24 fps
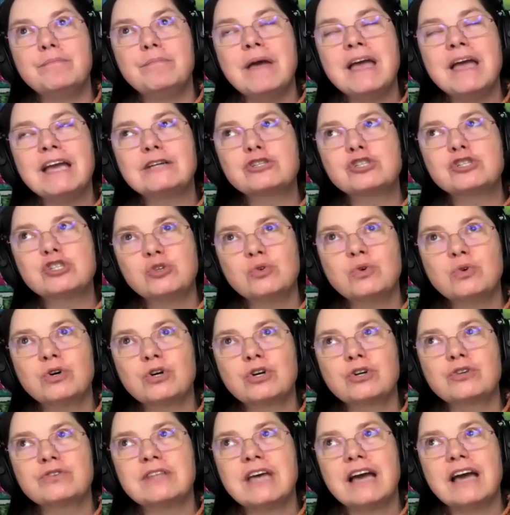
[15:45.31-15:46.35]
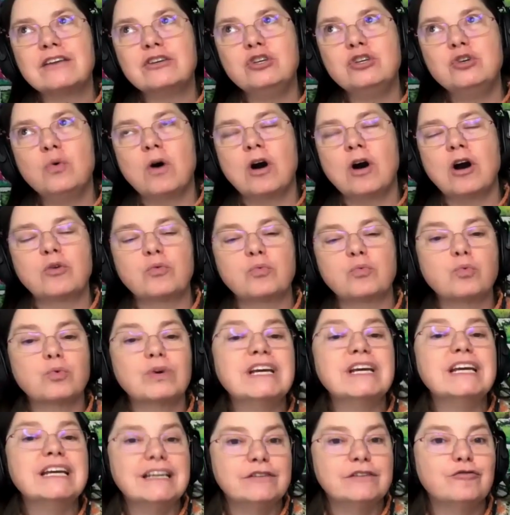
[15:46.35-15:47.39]
make sure that you are
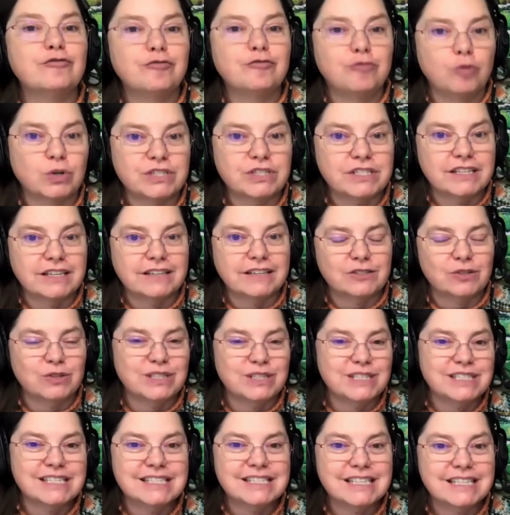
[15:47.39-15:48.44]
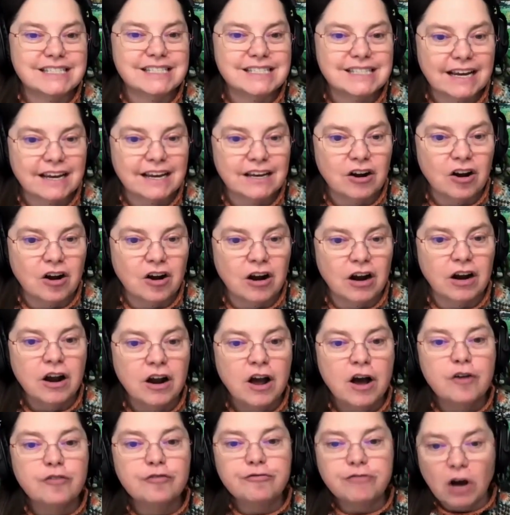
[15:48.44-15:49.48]
reinforcing. So, this is the second R.
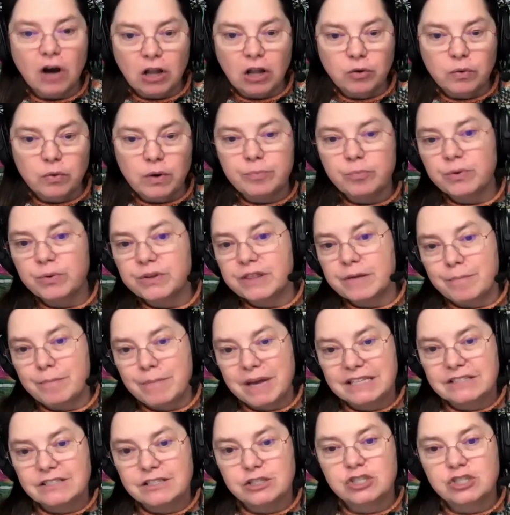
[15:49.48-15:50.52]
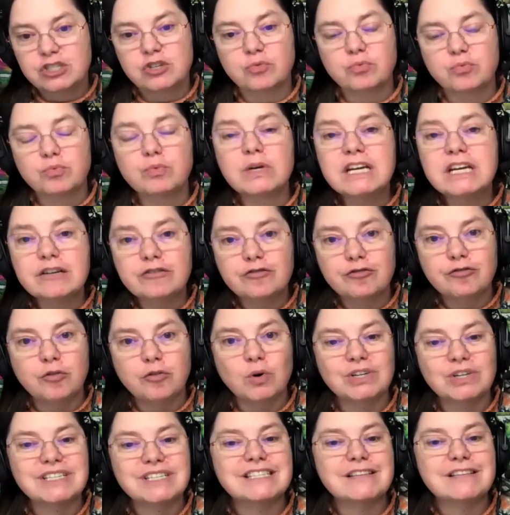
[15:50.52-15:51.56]
Follow up with a message to
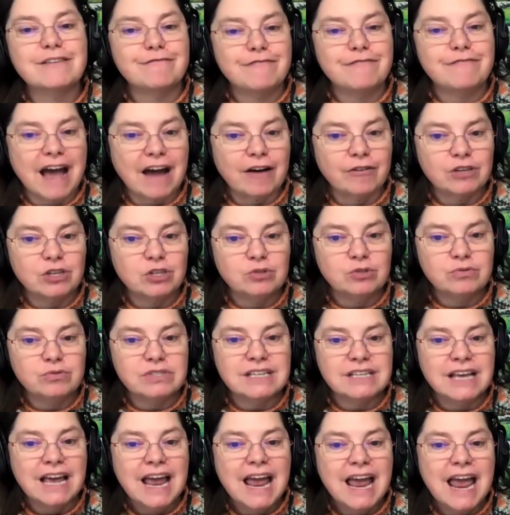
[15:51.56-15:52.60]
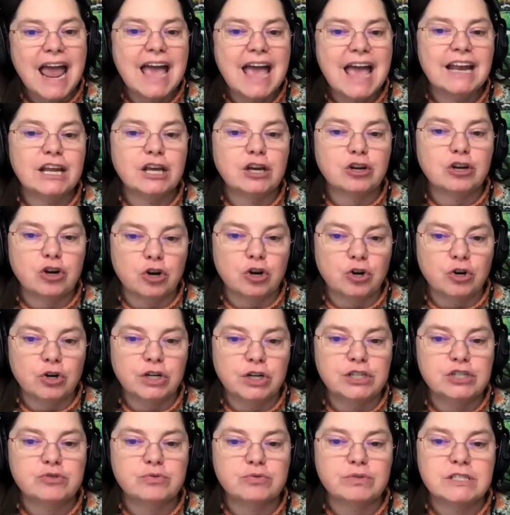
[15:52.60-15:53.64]
reinforce the values and
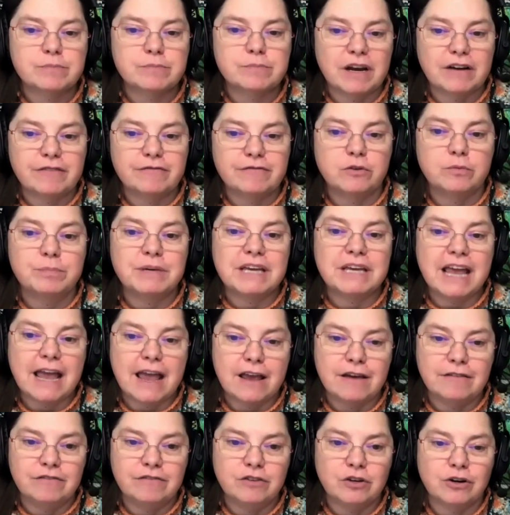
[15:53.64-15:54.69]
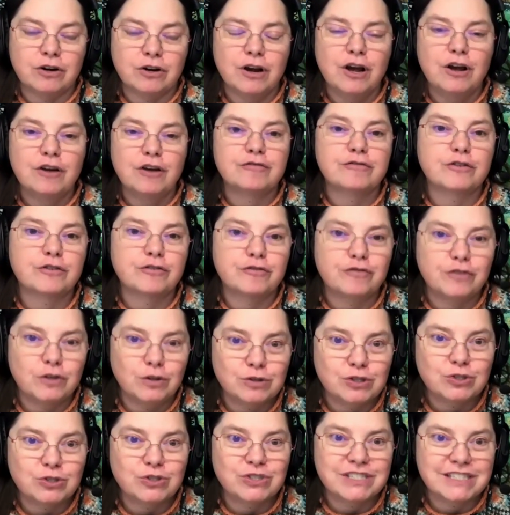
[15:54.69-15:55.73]
encourage respectful behavior for
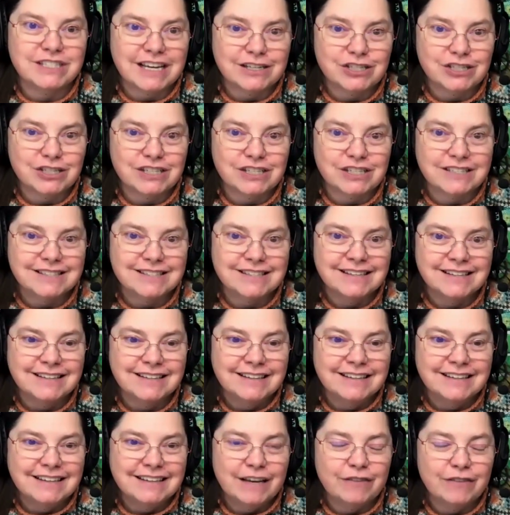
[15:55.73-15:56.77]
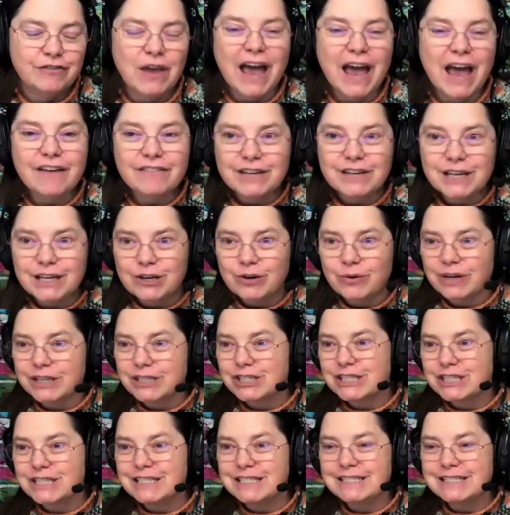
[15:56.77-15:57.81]
future sessions. If you have any
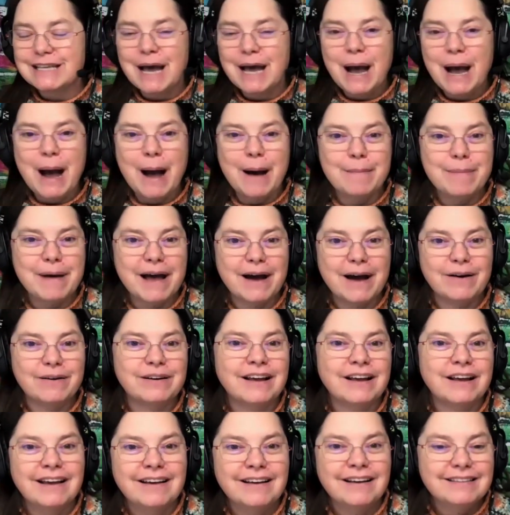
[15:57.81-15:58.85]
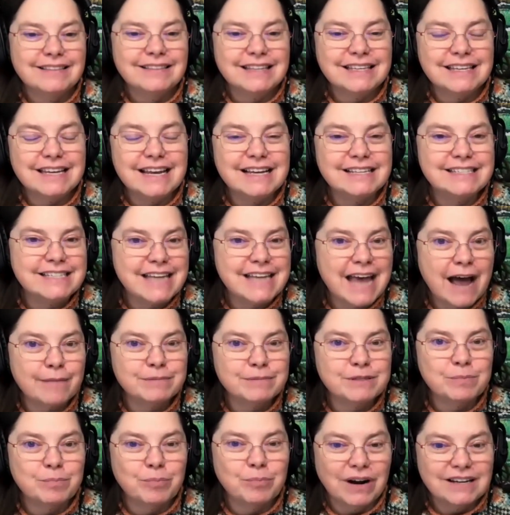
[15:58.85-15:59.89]
questions about the
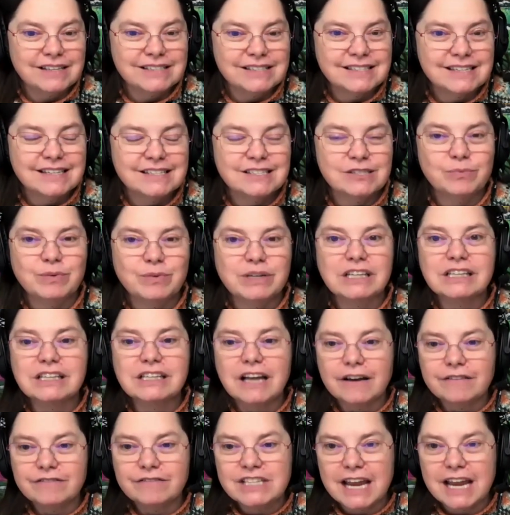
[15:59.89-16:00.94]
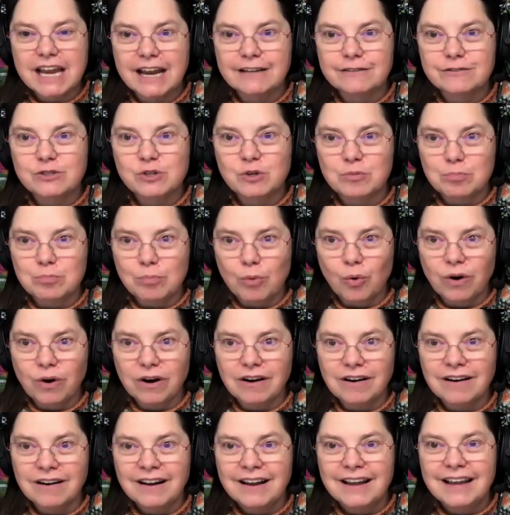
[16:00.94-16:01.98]
ADAPT process, would love answer
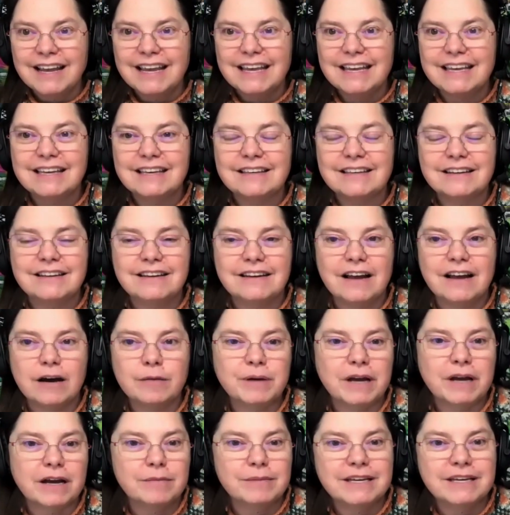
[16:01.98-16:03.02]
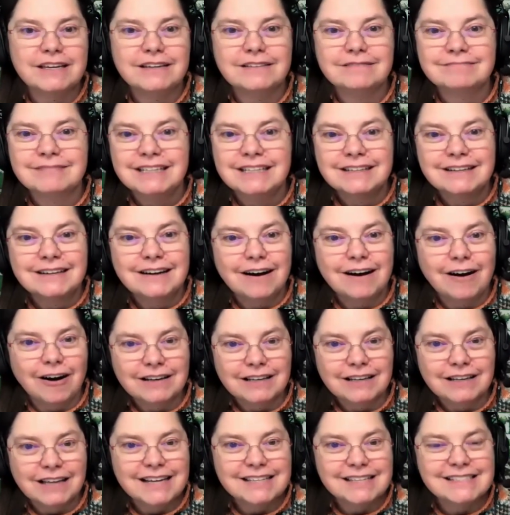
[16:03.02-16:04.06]
more in an upcoming
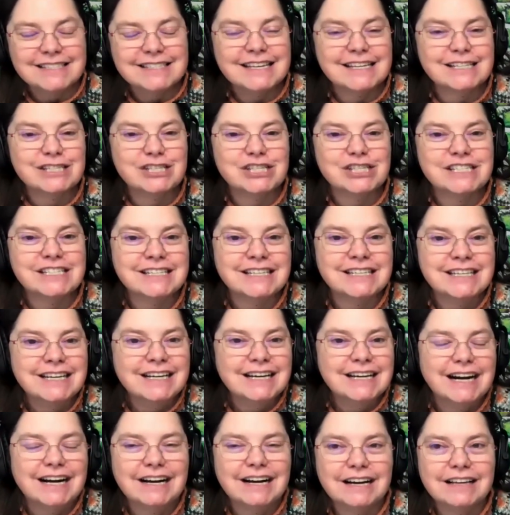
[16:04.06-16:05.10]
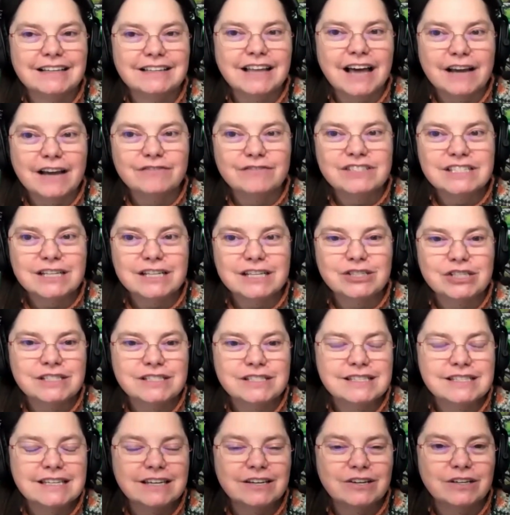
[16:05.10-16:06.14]
online session, live
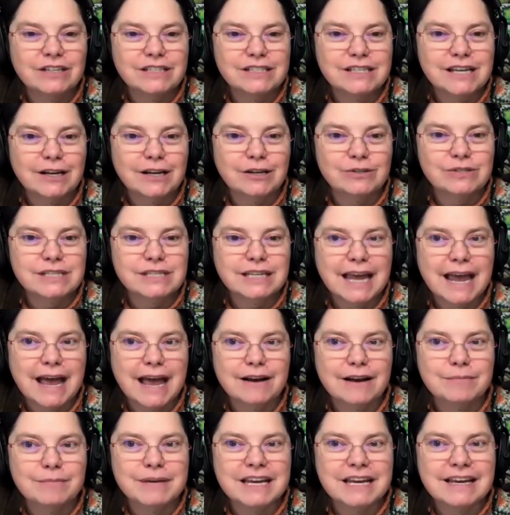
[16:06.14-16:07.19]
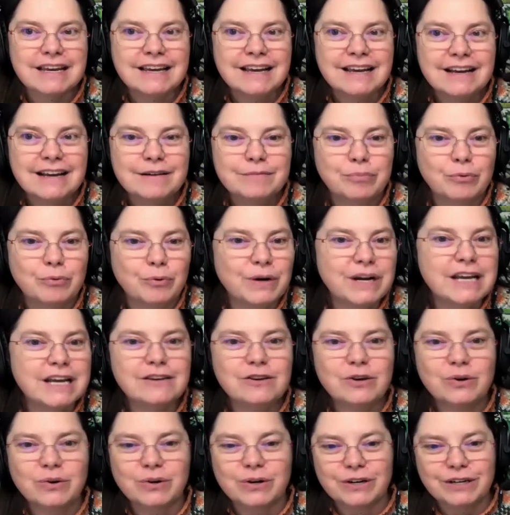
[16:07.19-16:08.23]
sessions here at Tech Host Academy.
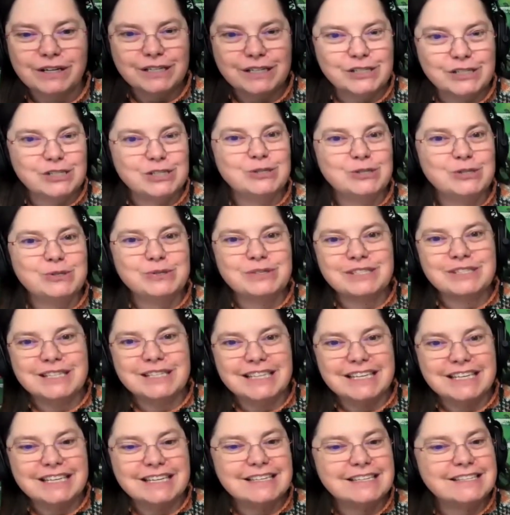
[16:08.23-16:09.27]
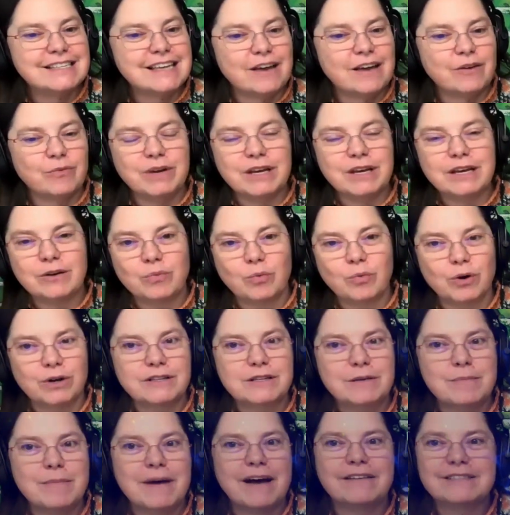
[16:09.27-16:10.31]
Bring your issues to these and we can
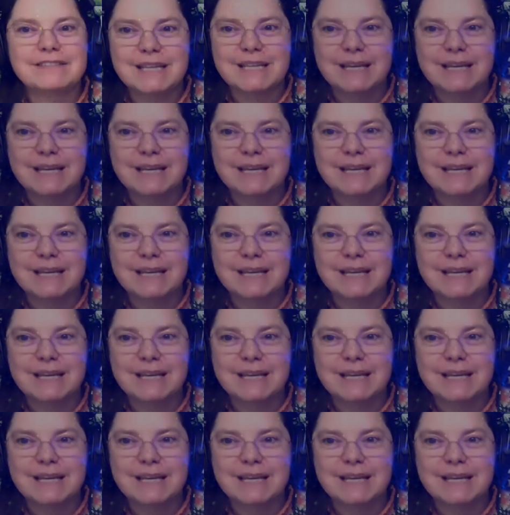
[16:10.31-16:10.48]
work them out